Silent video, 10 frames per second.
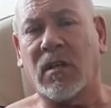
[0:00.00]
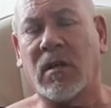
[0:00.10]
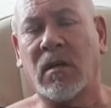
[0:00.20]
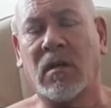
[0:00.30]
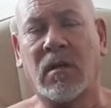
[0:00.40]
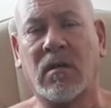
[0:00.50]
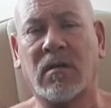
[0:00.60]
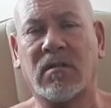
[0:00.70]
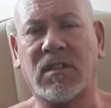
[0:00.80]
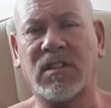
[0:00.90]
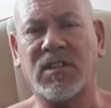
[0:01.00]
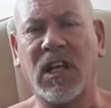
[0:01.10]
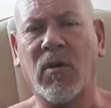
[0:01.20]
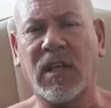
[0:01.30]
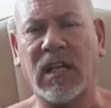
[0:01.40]
I said, "Is he
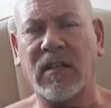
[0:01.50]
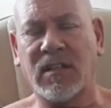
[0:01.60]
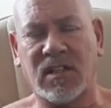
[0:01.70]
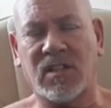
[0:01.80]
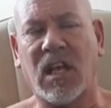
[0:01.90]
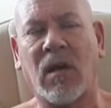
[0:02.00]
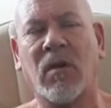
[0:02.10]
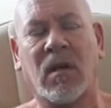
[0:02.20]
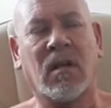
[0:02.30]
joking?" He says, "No."